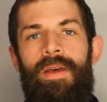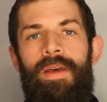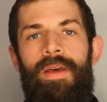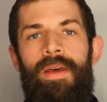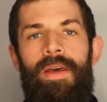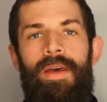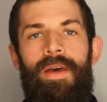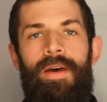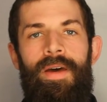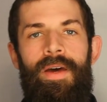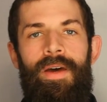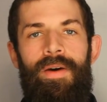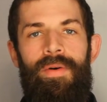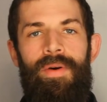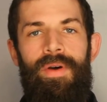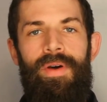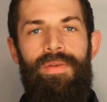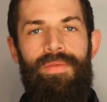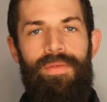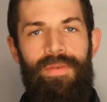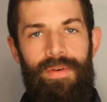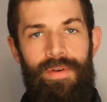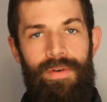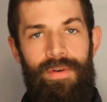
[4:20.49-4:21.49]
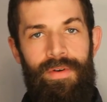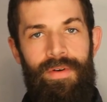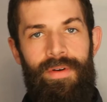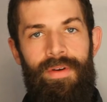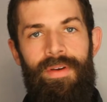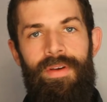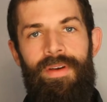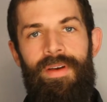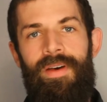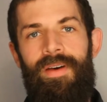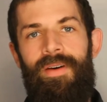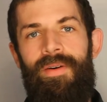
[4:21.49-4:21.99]
Now, however,
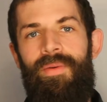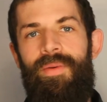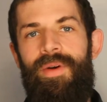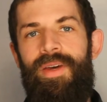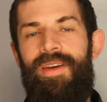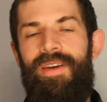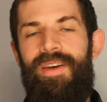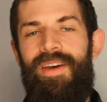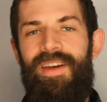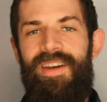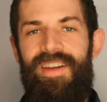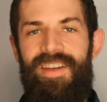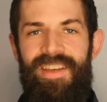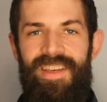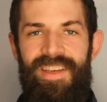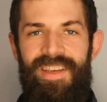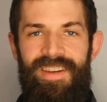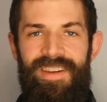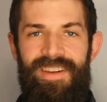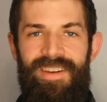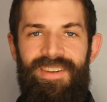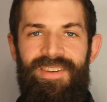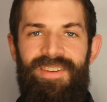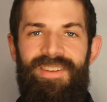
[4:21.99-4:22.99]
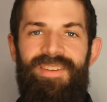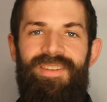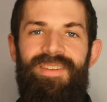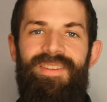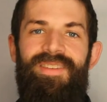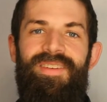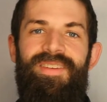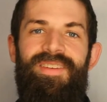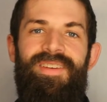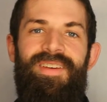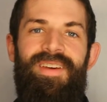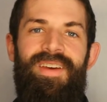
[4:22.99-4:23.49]
uh, we can kind of get into
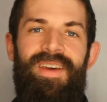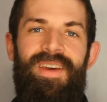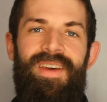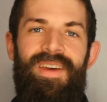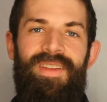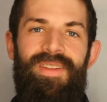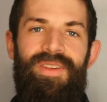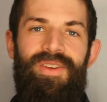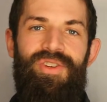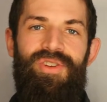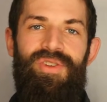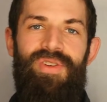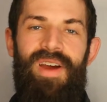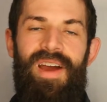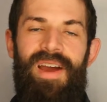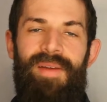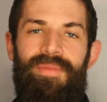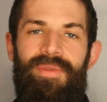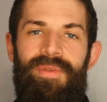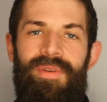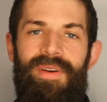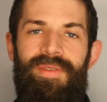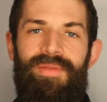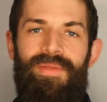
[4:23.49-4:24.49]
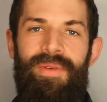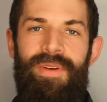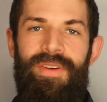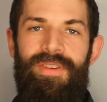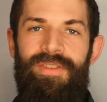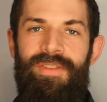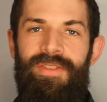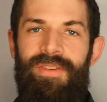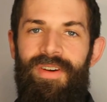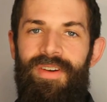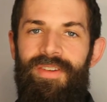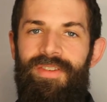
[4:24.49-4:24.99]
the the trap, whenever we
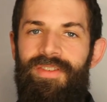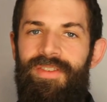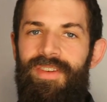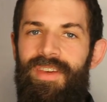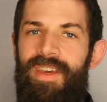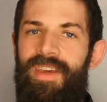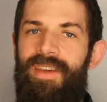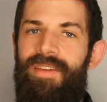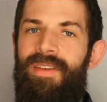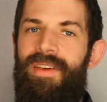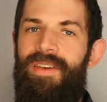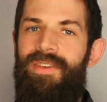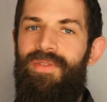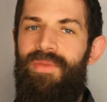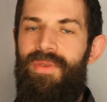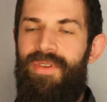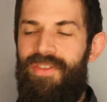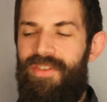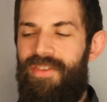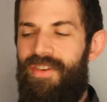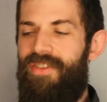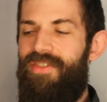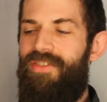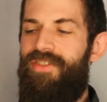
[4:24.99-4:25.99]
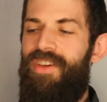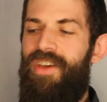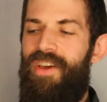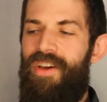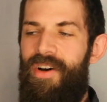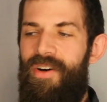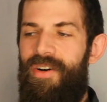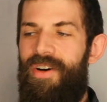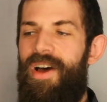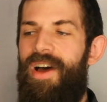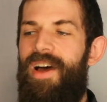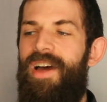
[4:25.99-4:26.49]
start seeing these, we start seeing
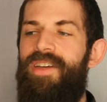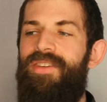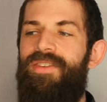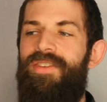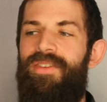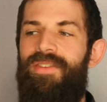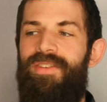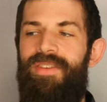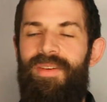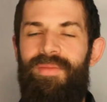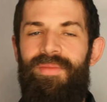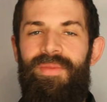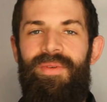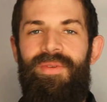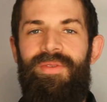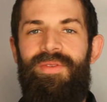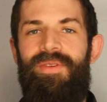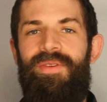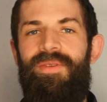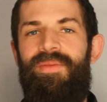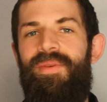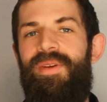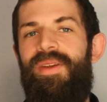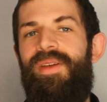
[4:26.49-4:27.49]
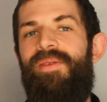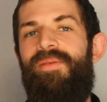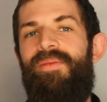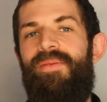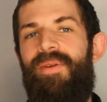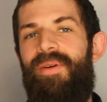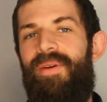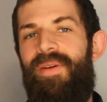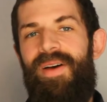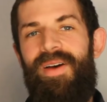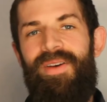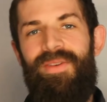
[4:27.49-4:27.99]
all kinds of symbols that we didn't
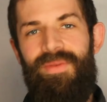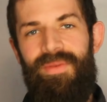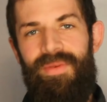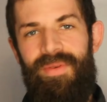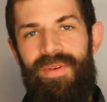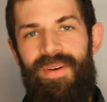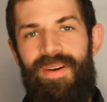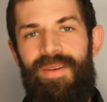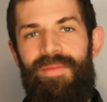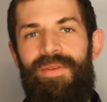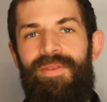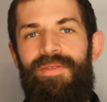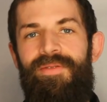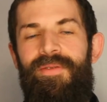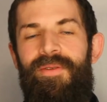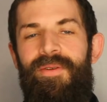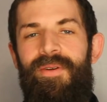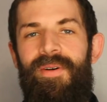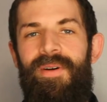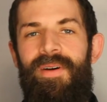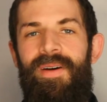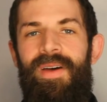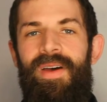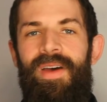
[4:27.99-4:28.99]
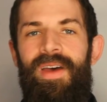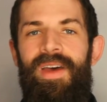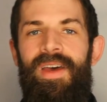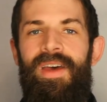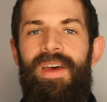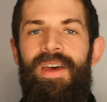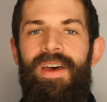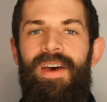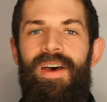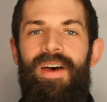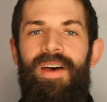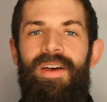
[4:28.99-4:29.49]
realize were there before.
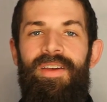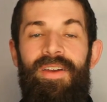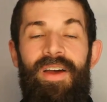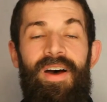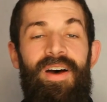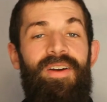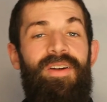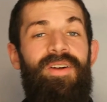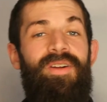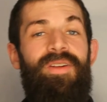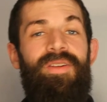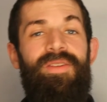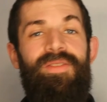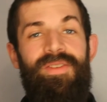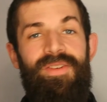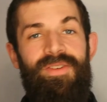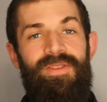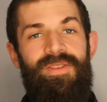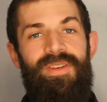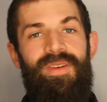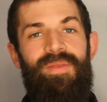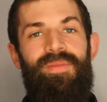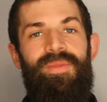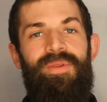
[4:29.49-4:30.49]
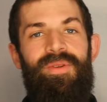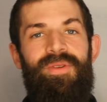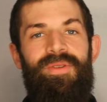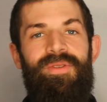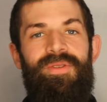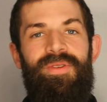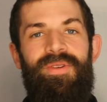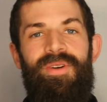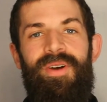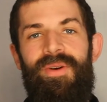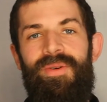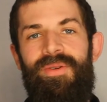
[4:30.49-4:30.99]
Uh, not all of these symbols
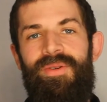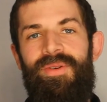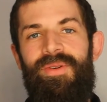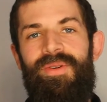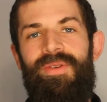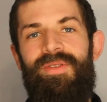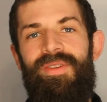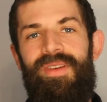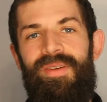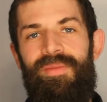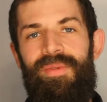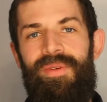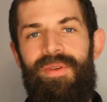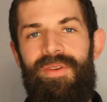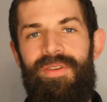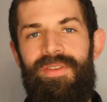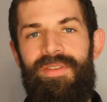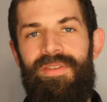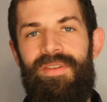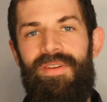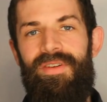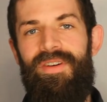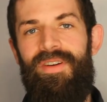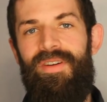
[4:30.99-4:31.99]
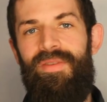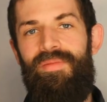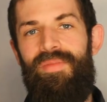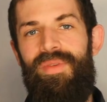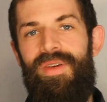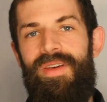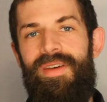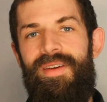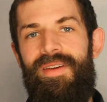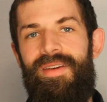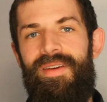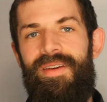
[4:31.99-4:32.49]
are kosher symbols. There can
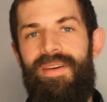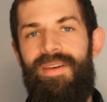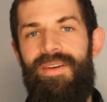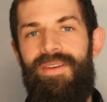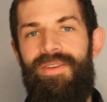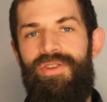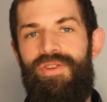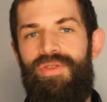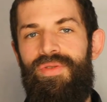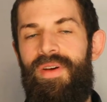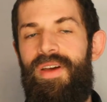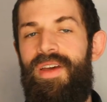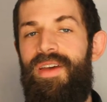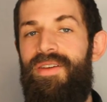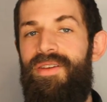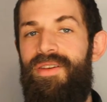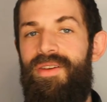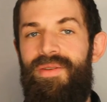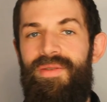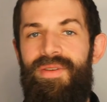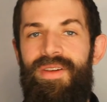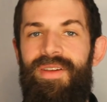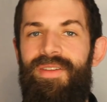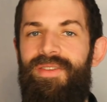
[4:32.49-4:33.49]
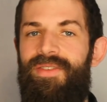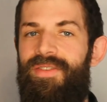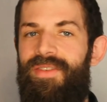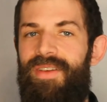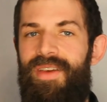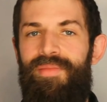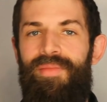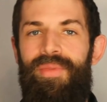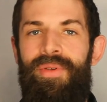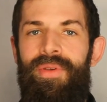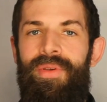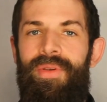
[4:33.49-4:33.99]
be uh, trade union
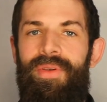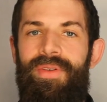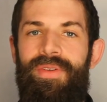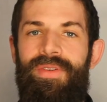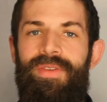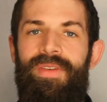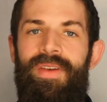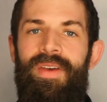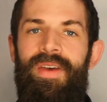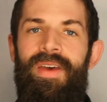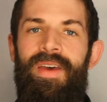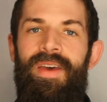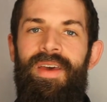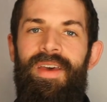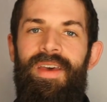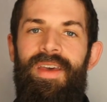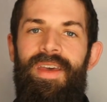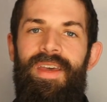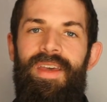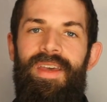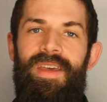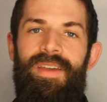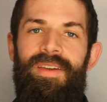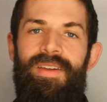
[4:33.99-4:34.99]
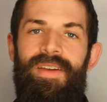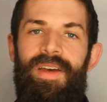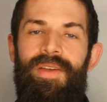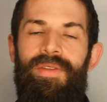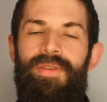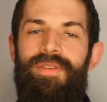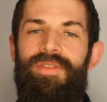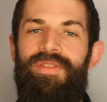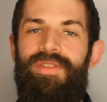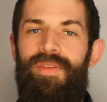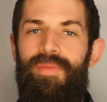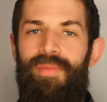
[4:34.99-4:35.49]
symbols and
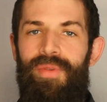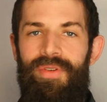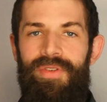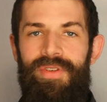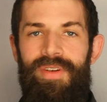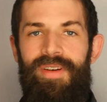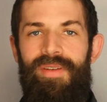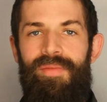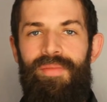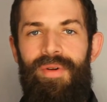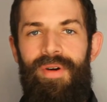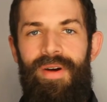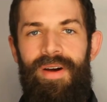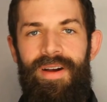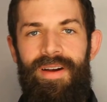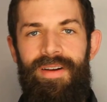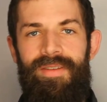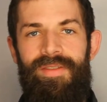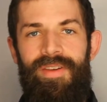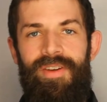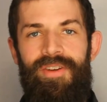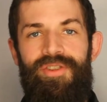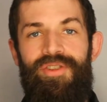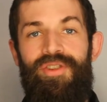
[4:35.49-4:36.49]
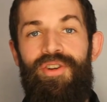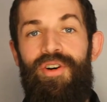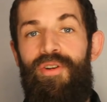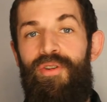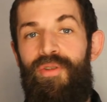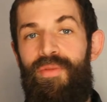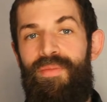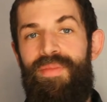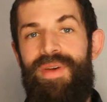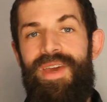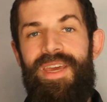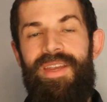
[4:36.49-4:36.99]
other symbols on a product that
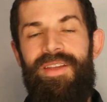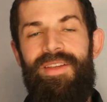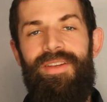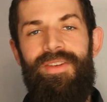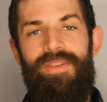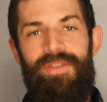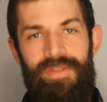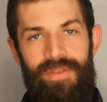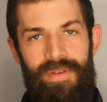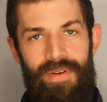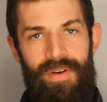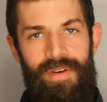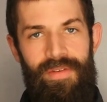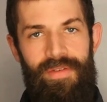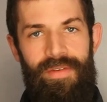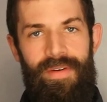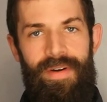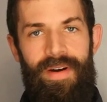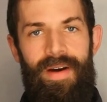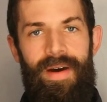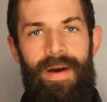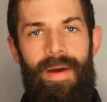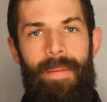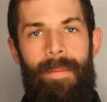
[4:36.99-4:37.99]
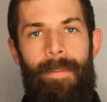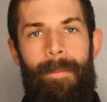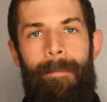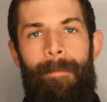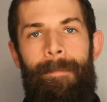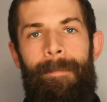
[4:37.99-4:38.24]
don't mean it's certified.